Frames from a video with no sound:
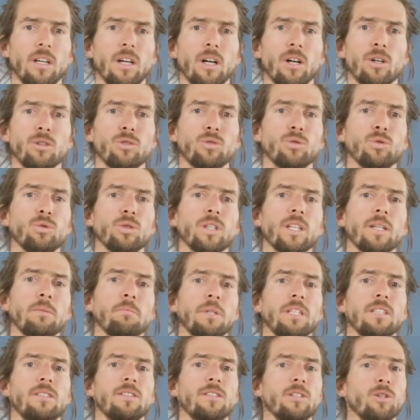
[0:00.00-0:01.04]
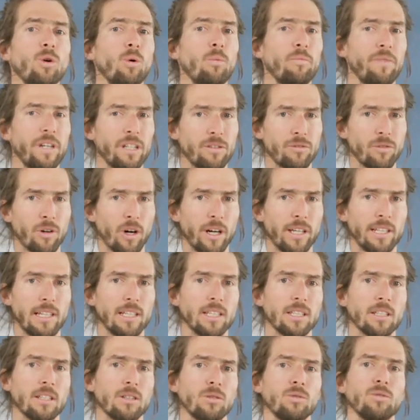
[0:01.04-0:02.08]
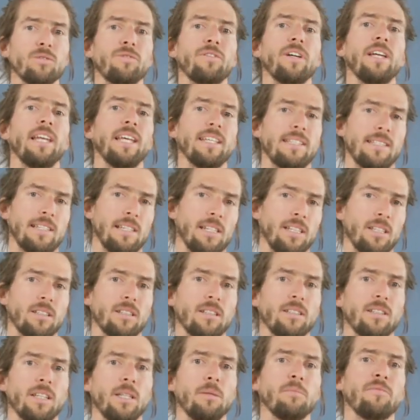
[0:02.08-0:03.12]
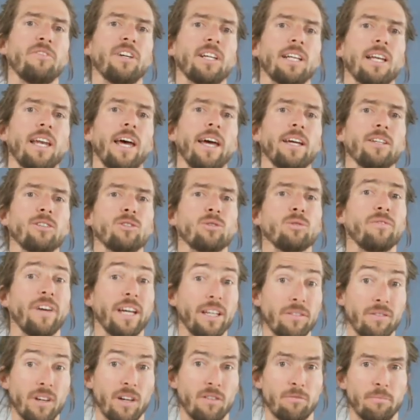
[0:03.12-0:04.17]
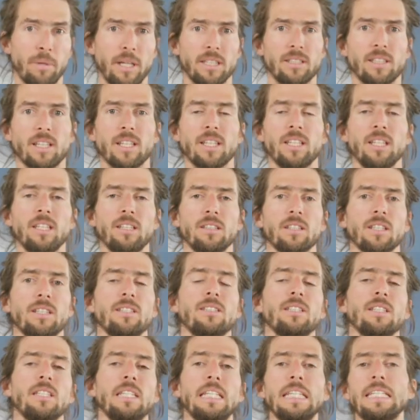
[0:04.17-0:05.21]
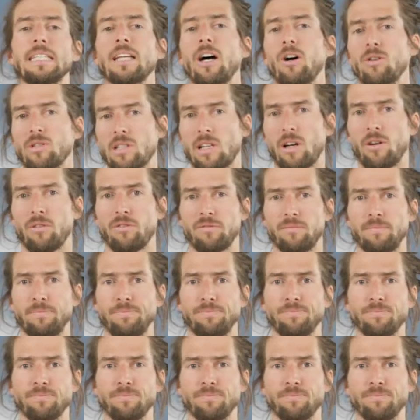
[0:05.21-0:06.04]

performance even in low temperatures. It is also more environmentally friendly and reliable because compared to